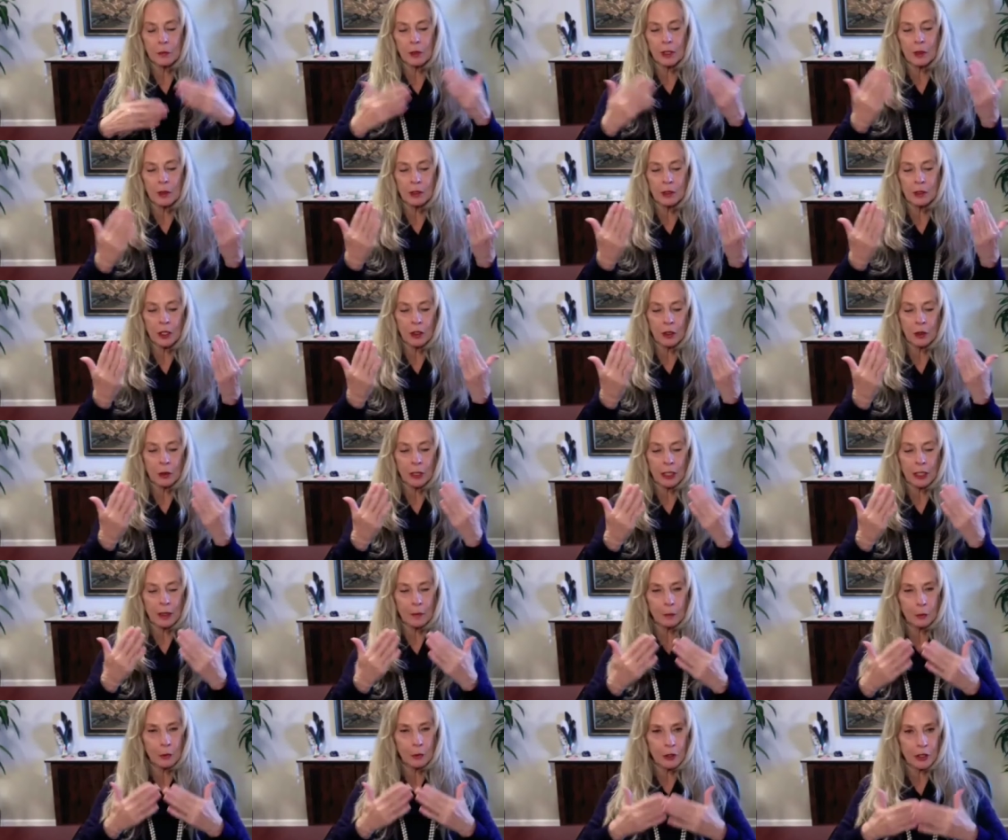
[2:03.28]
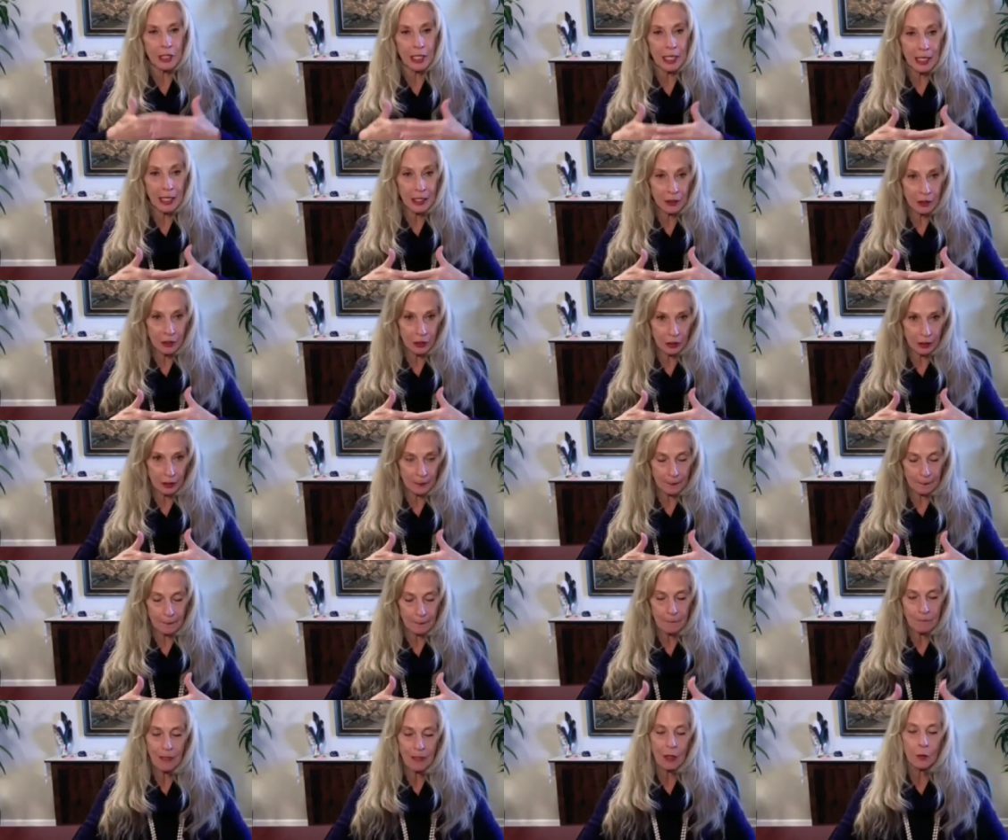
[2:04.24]
and we start creating
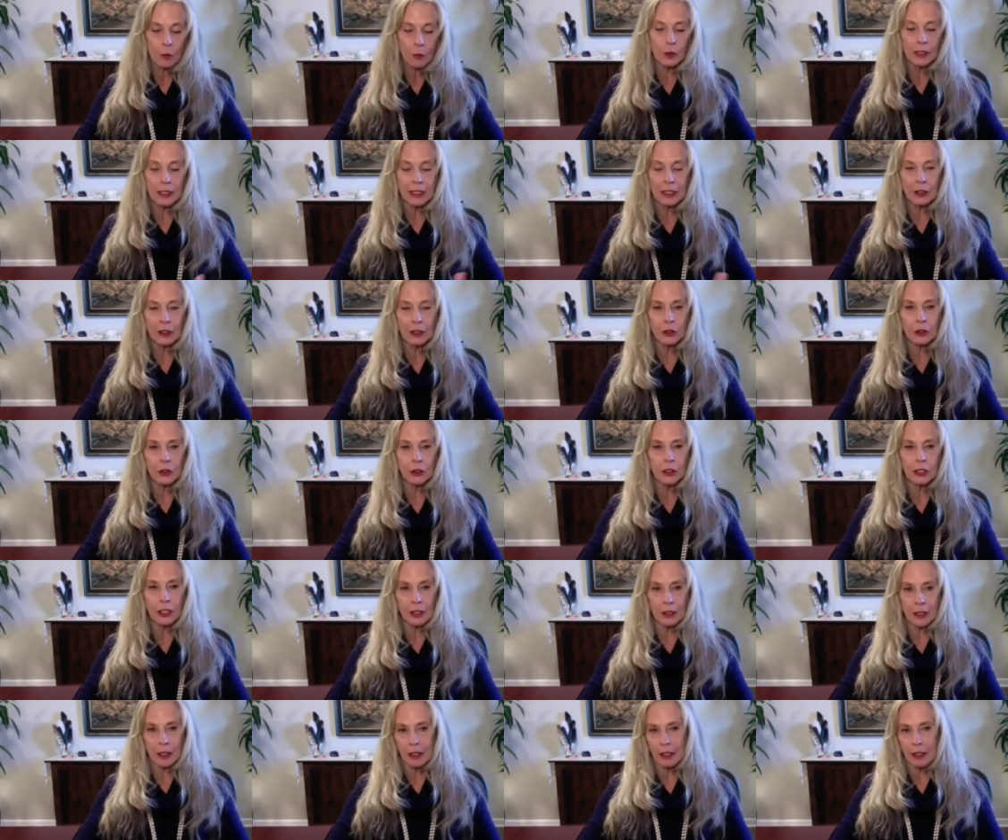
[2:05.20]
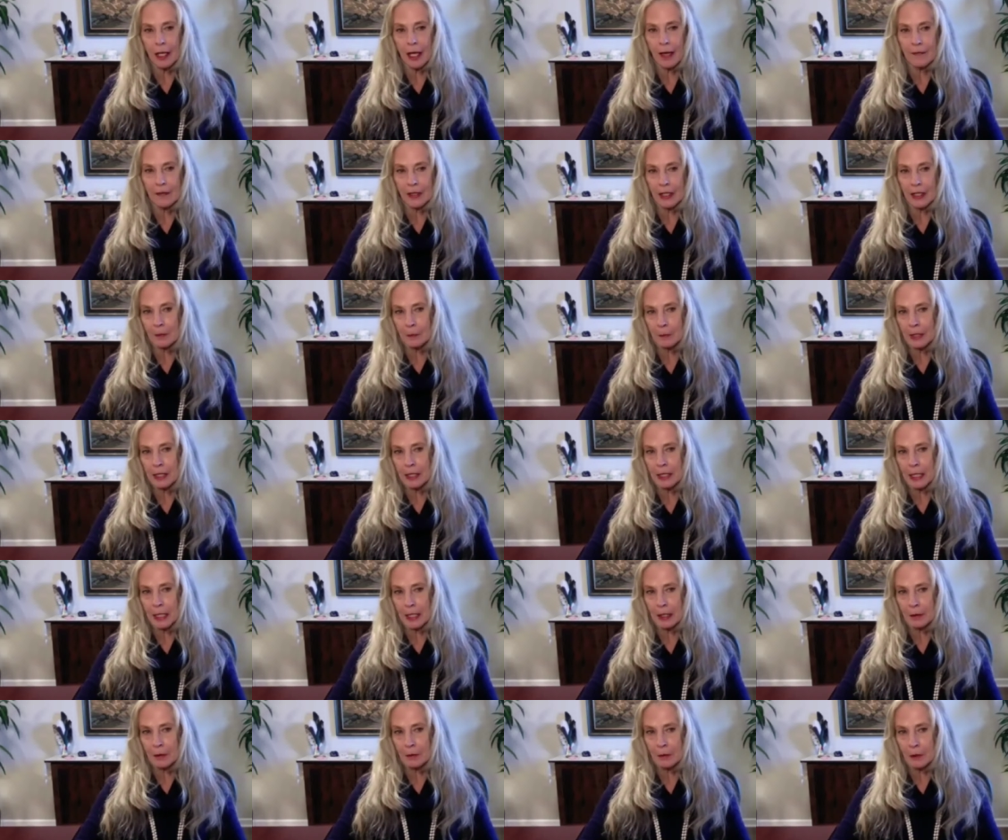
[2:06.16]
protection really early in our life. It can
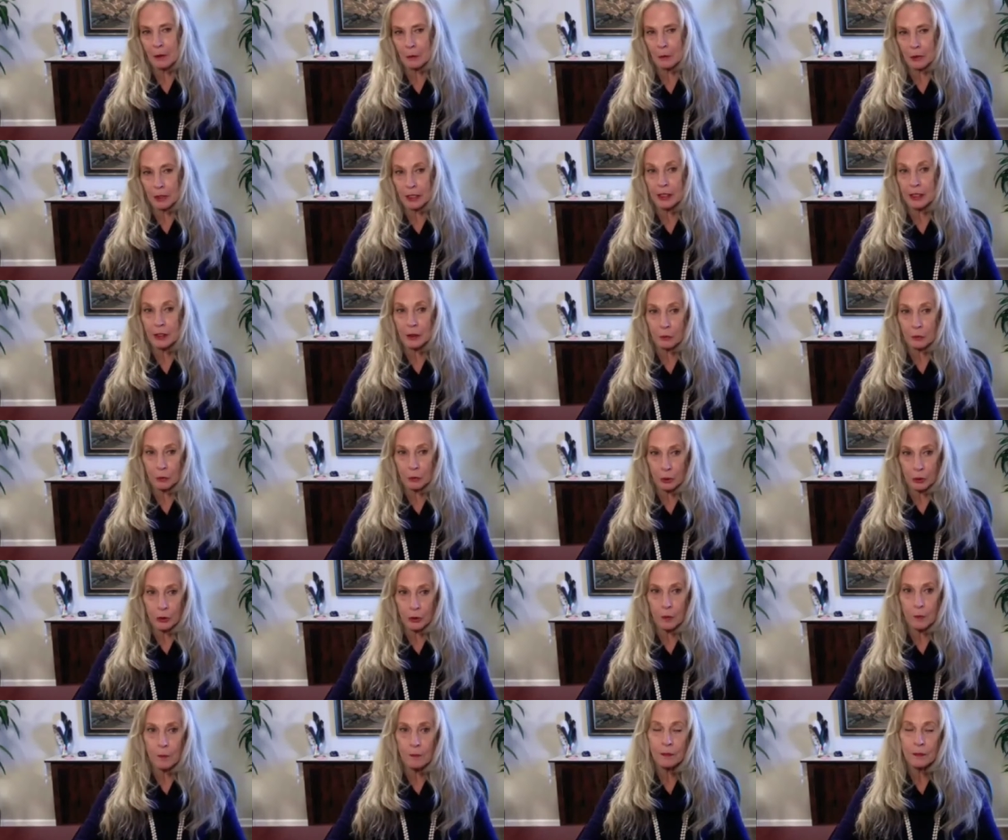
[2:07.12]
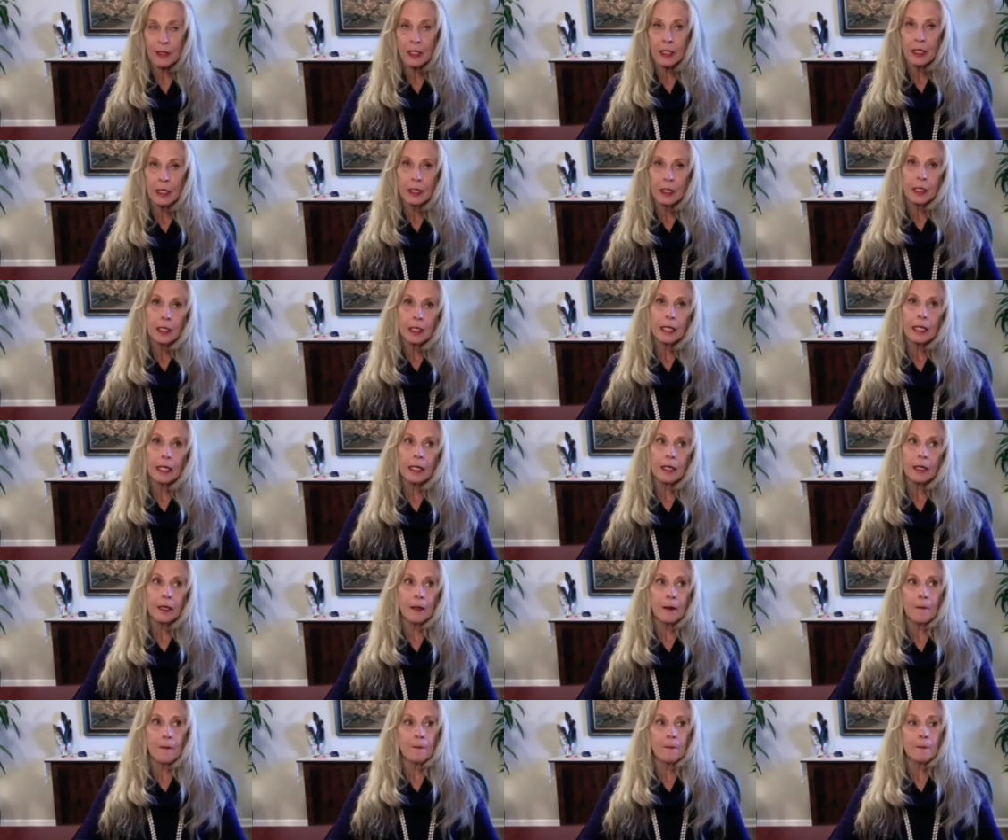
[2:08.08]
begin when we're in the womb.
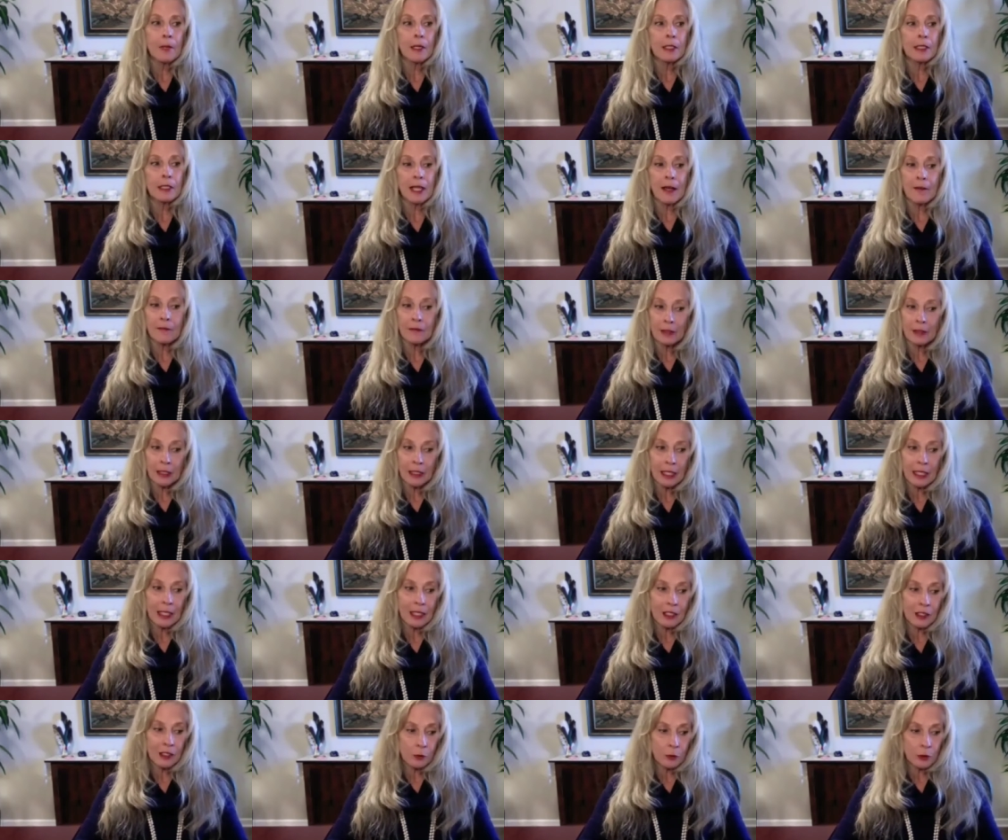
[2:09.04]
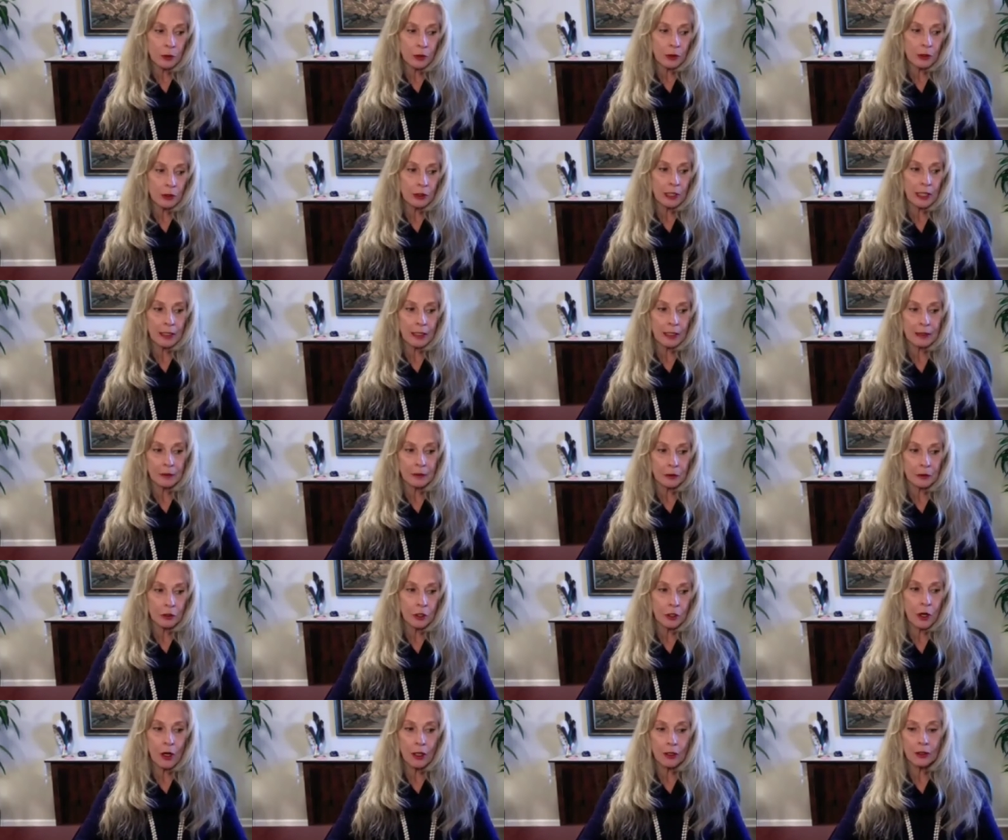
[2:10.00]
Definitely as we're like little
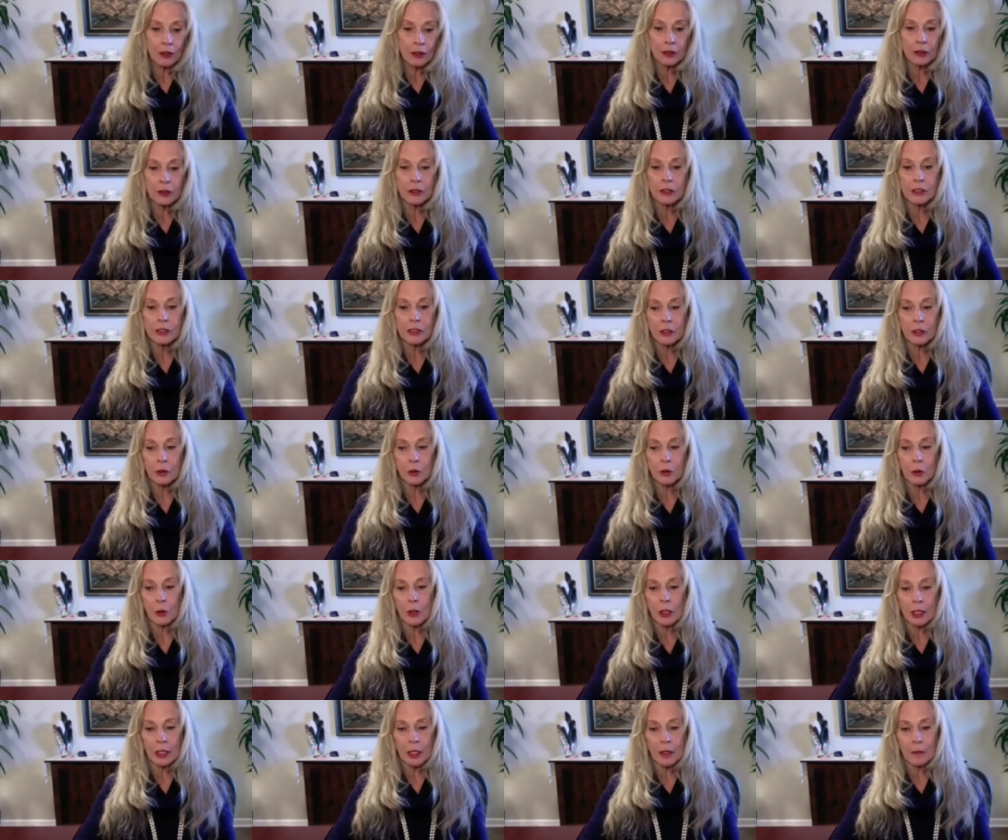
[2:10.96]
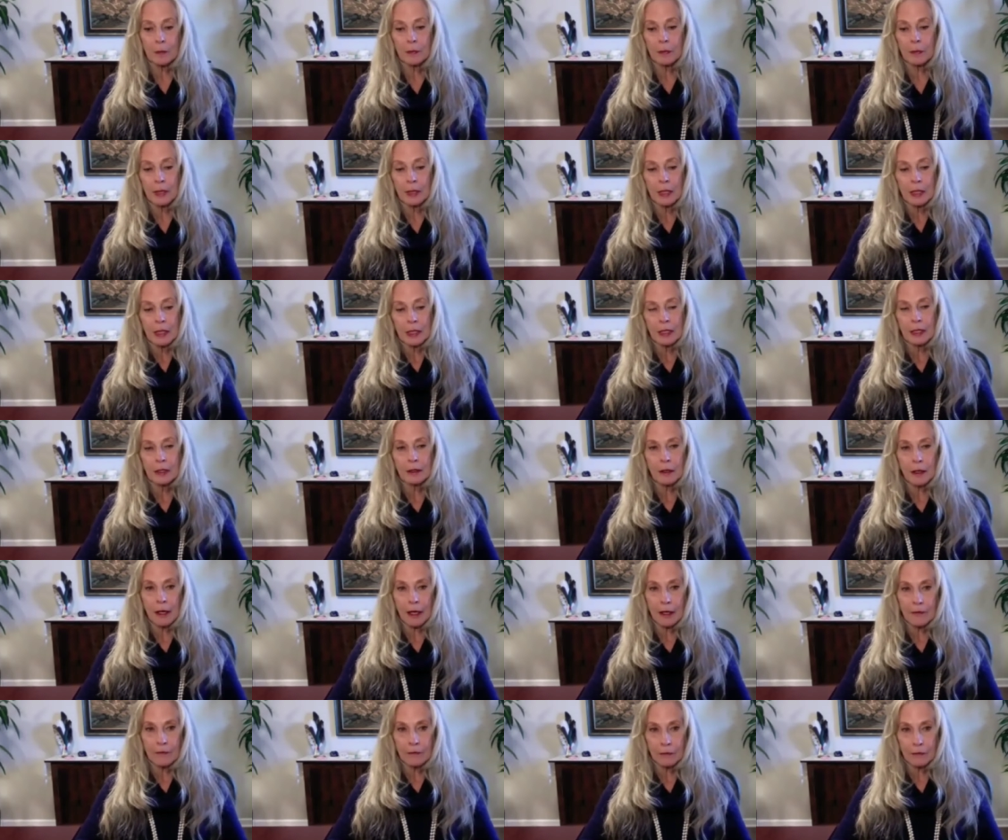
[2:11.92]
toddlers and growing up in
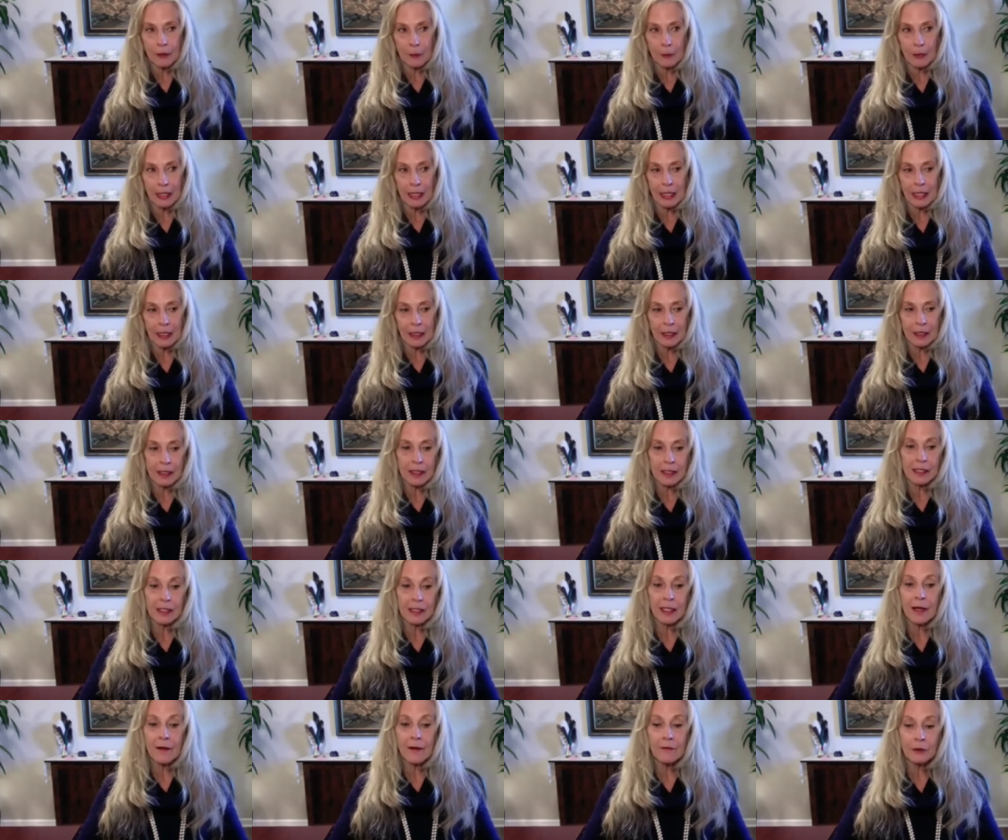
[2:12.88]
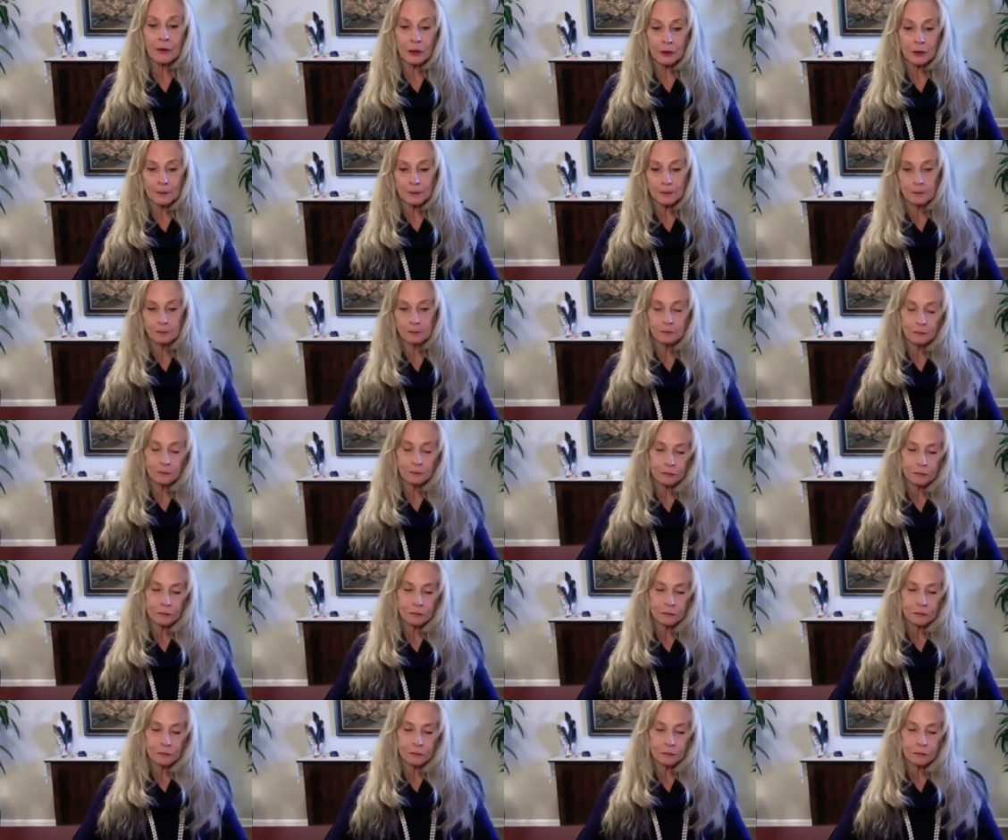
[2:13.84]
life, we begin to discover